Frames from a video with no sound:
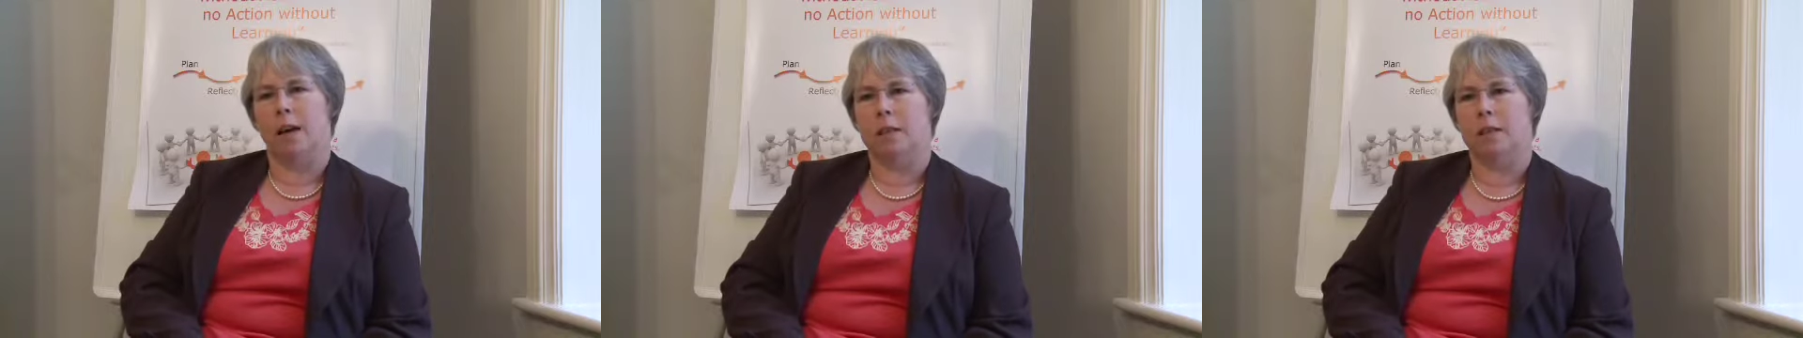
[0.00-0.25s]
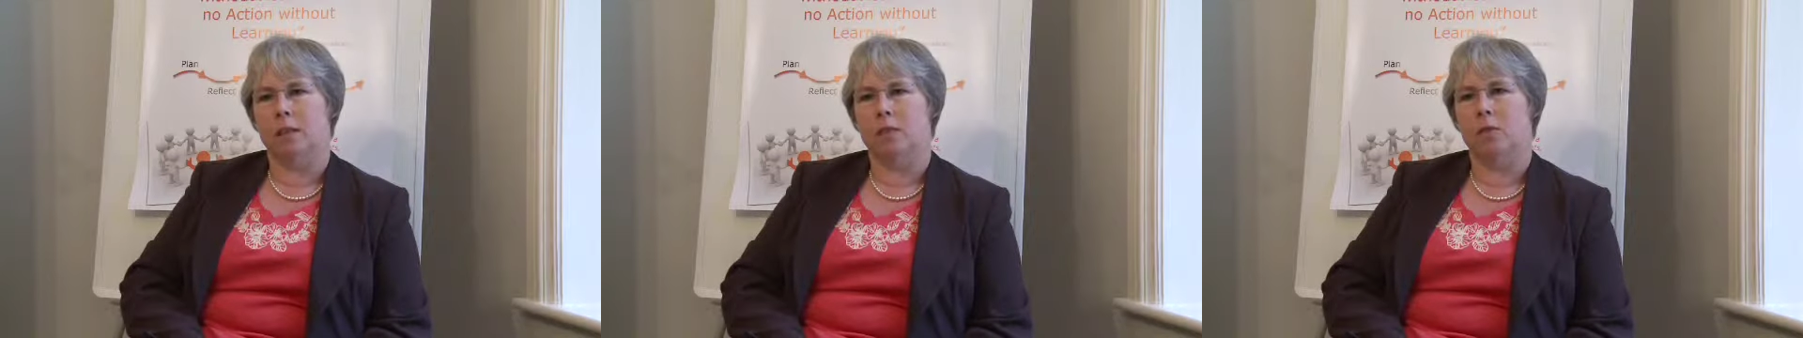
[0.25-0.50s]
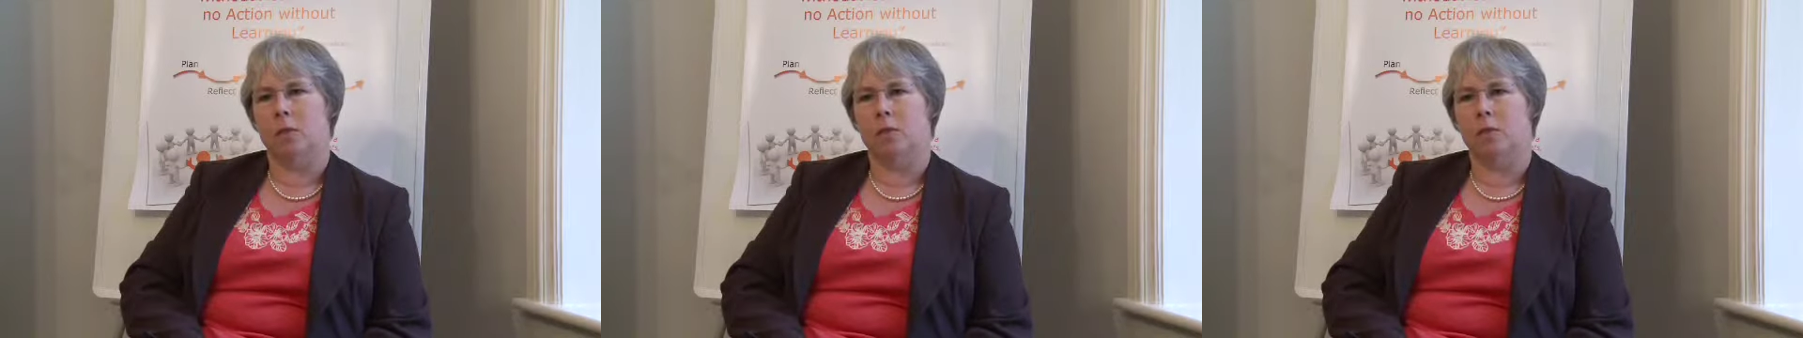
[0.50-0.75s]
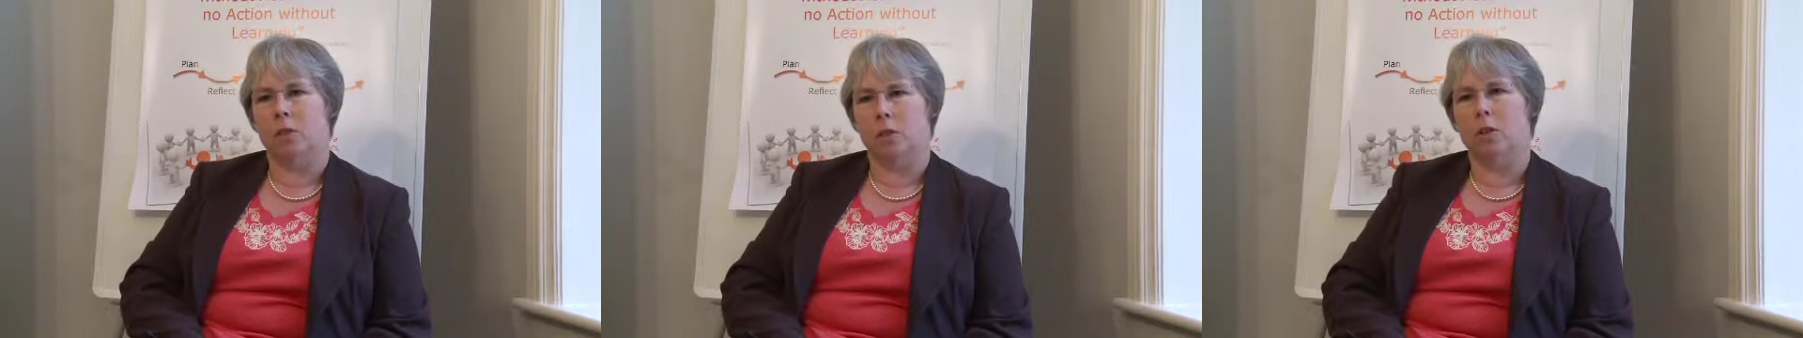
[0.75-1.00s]
as an
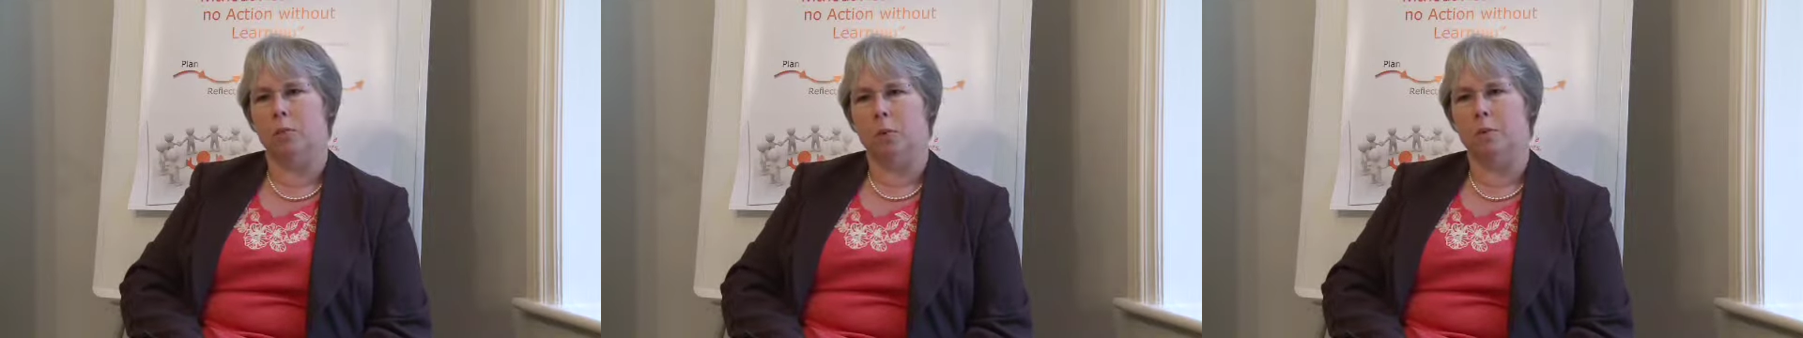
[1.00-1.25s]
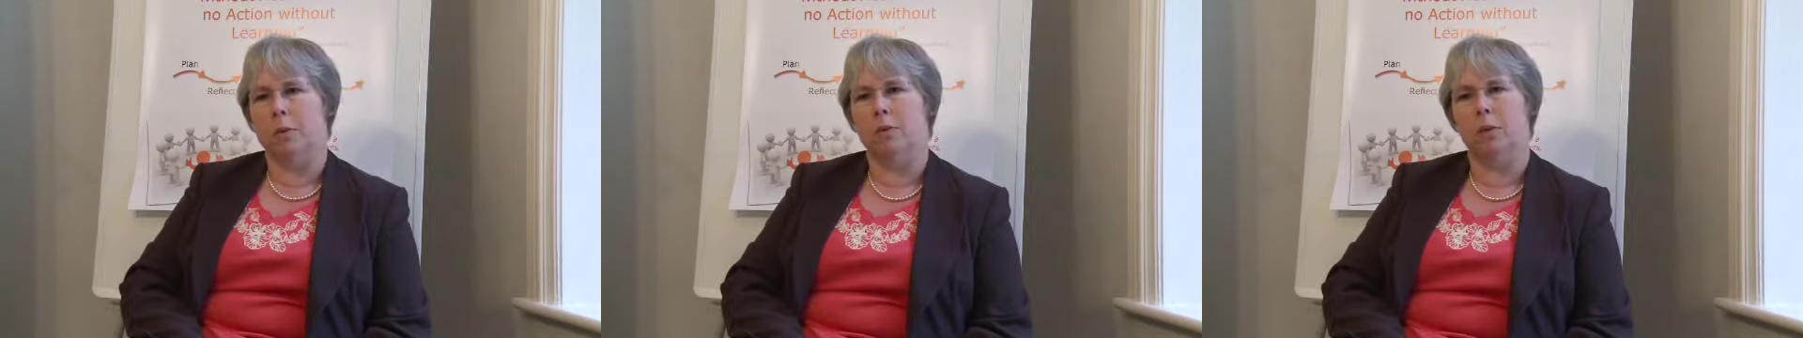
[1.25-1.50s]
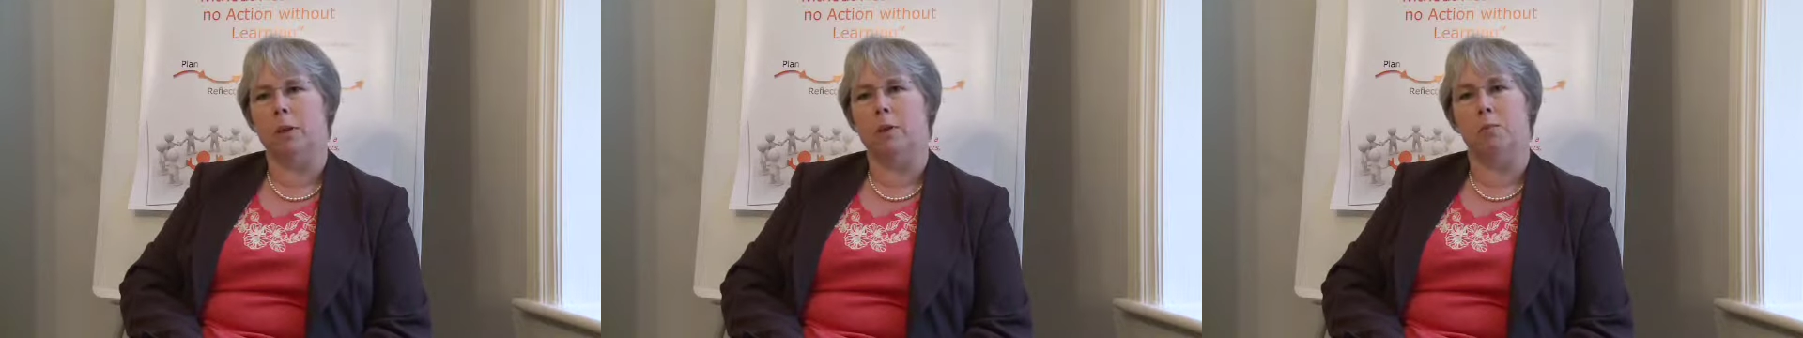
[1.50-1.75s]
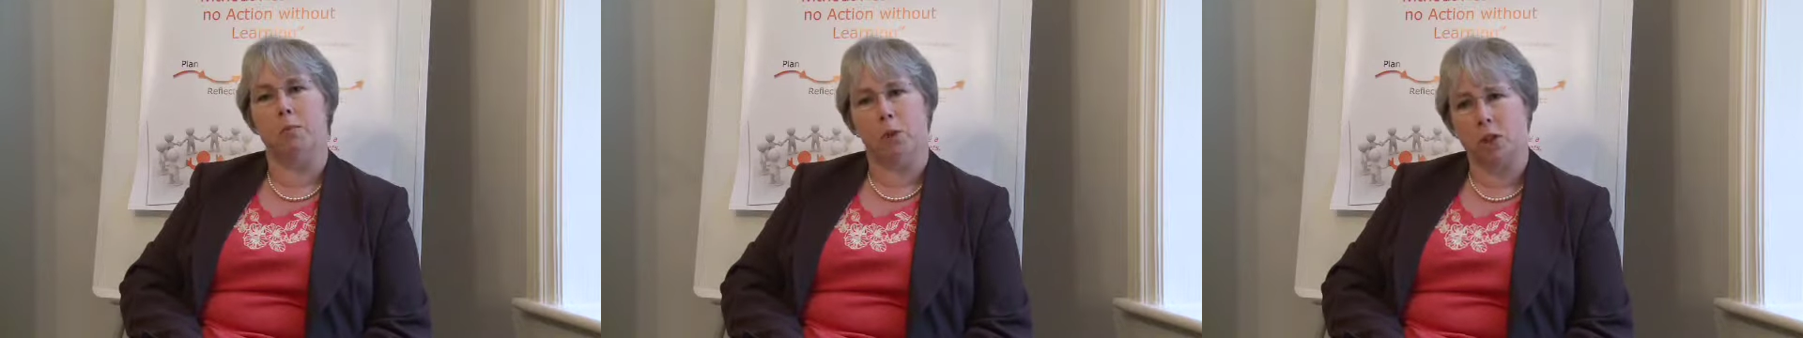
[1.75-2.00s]
associate and we'll be
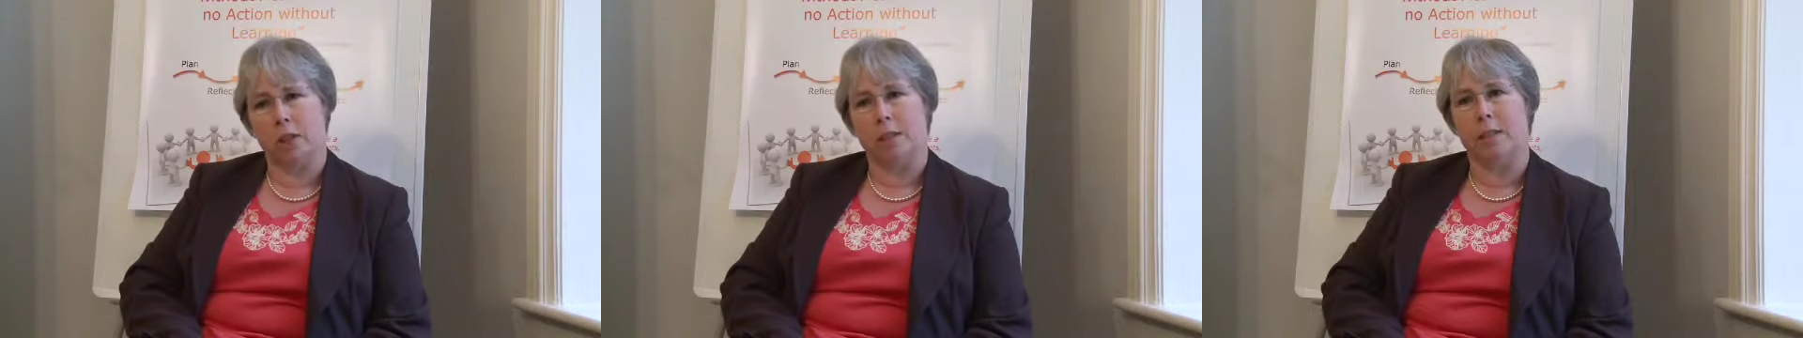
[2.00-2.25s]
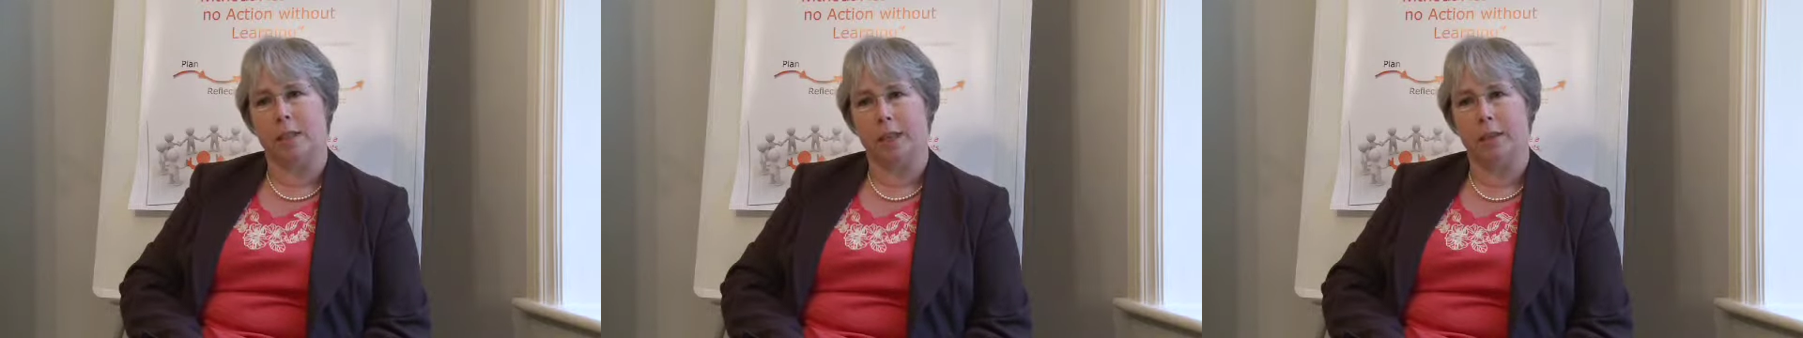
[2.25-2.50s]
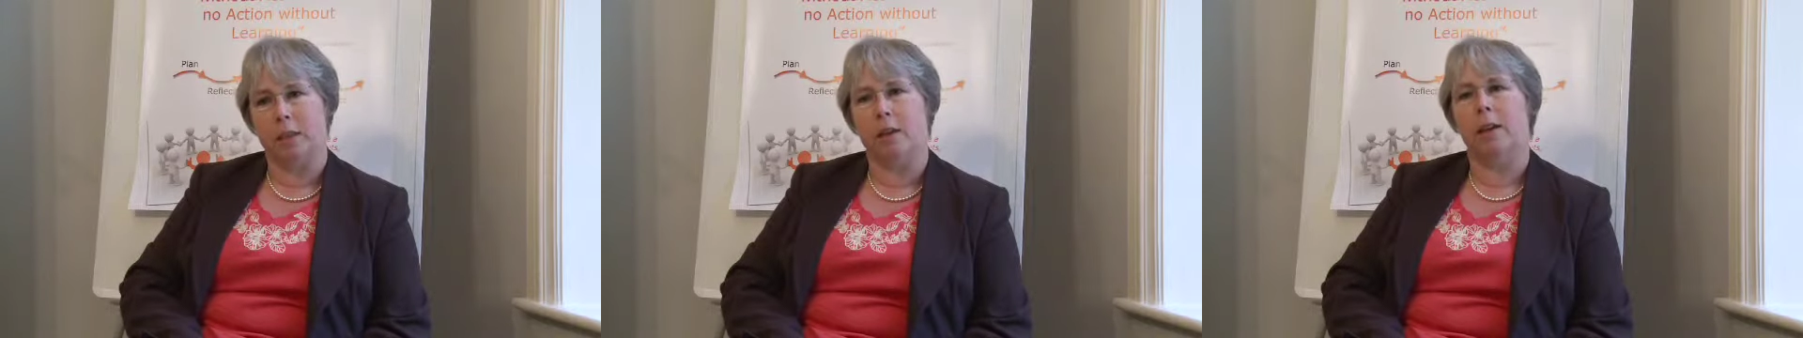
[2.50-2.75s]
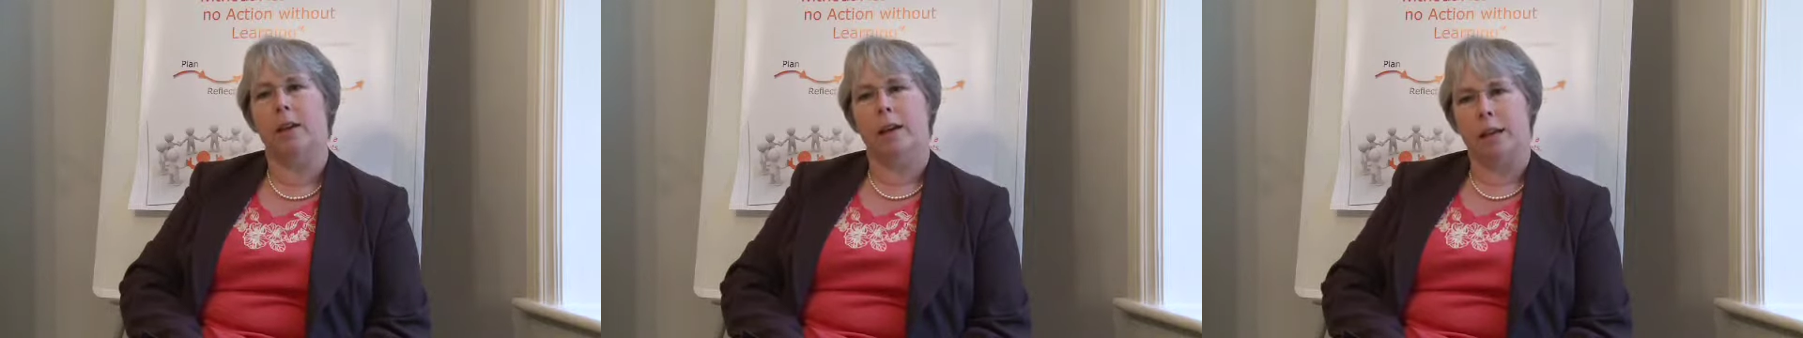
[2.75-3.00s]
running projects
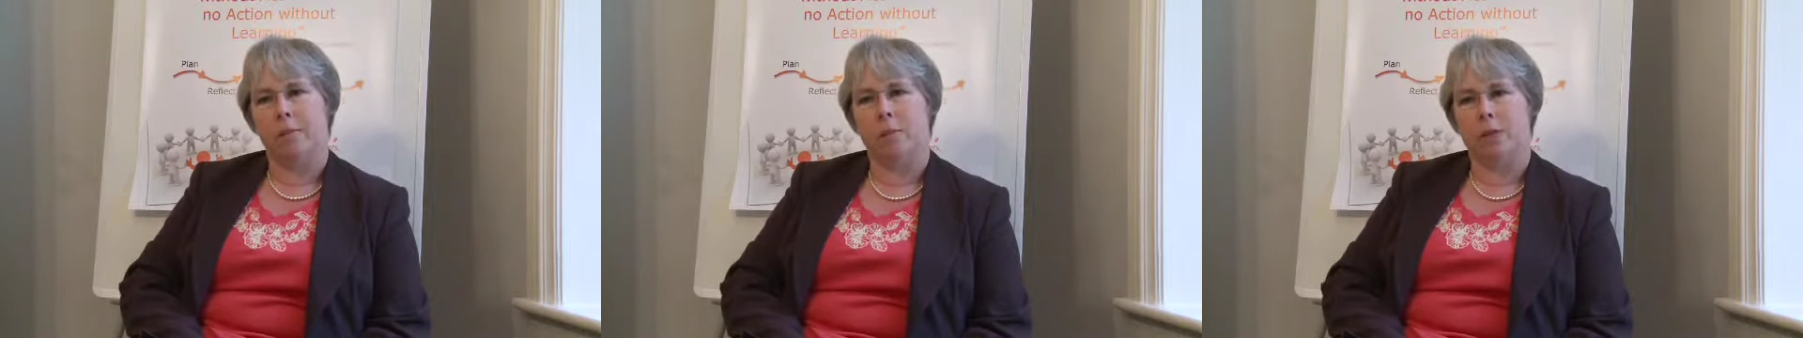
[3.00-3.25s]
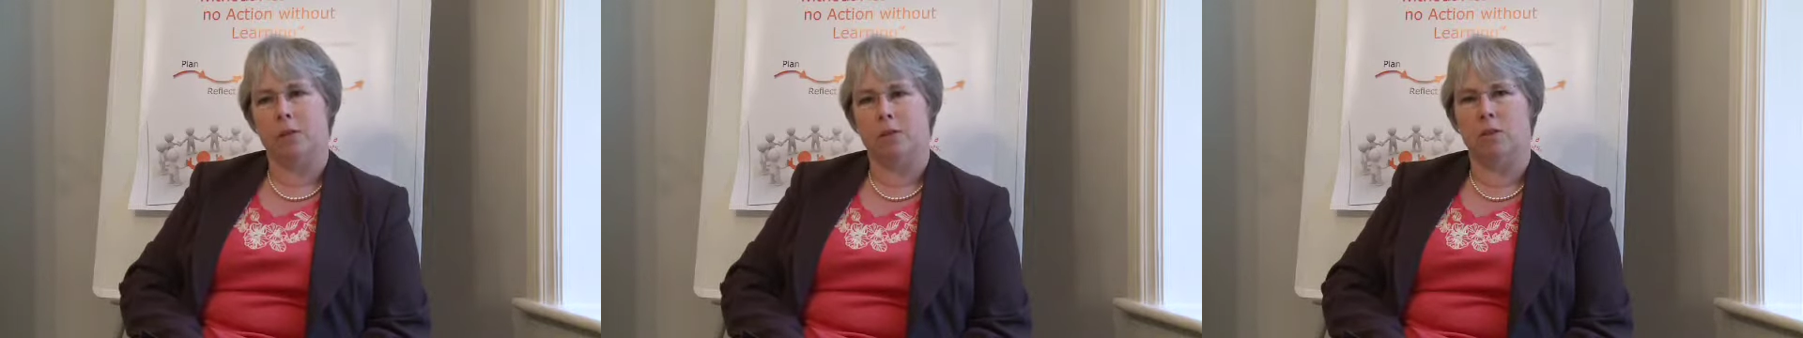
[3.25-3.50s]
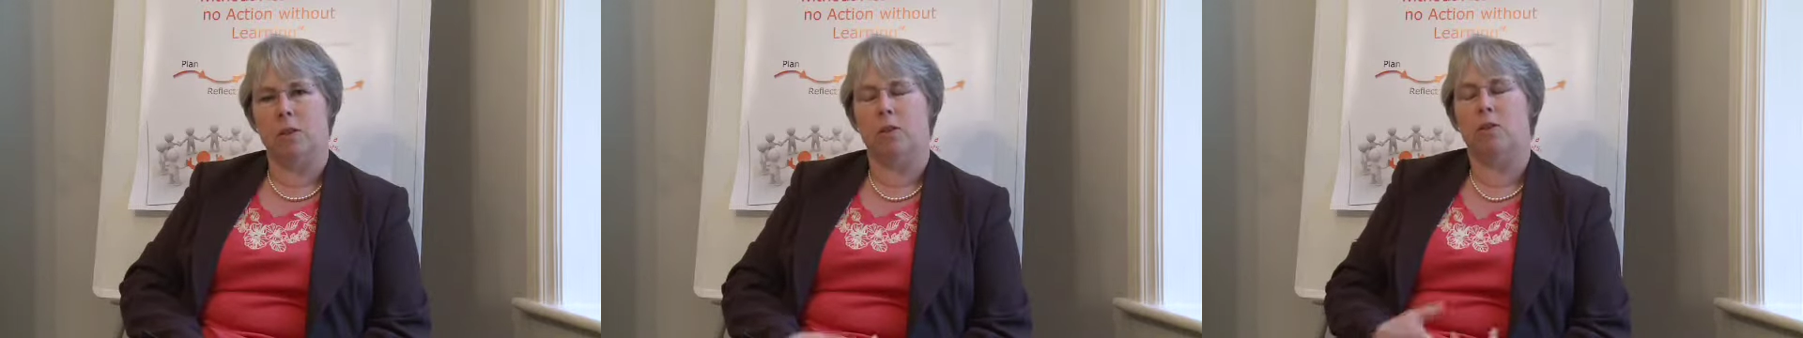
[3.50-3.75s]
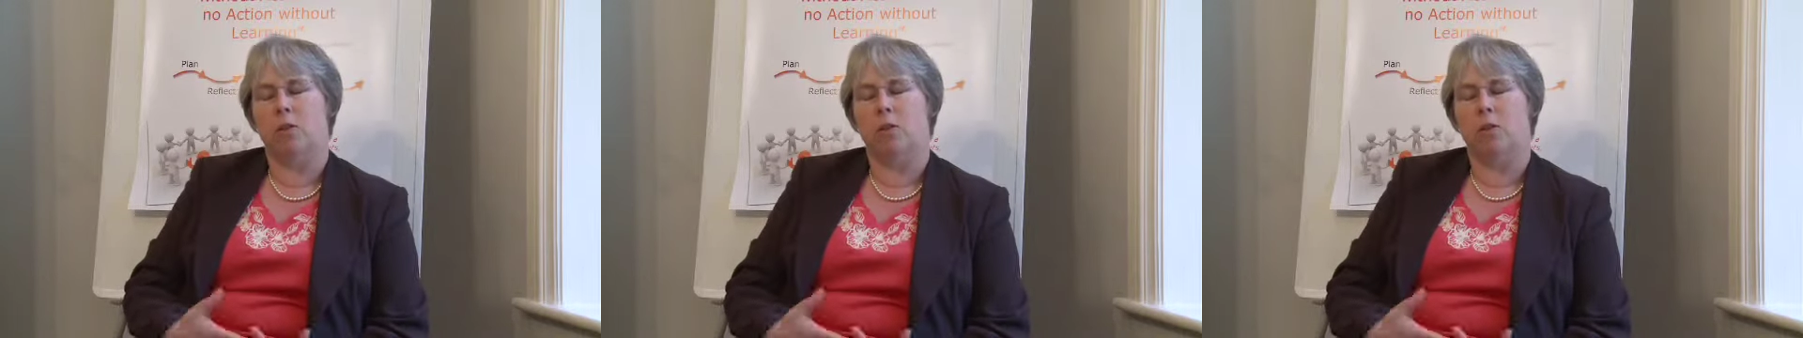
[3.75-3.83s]
together in businesses.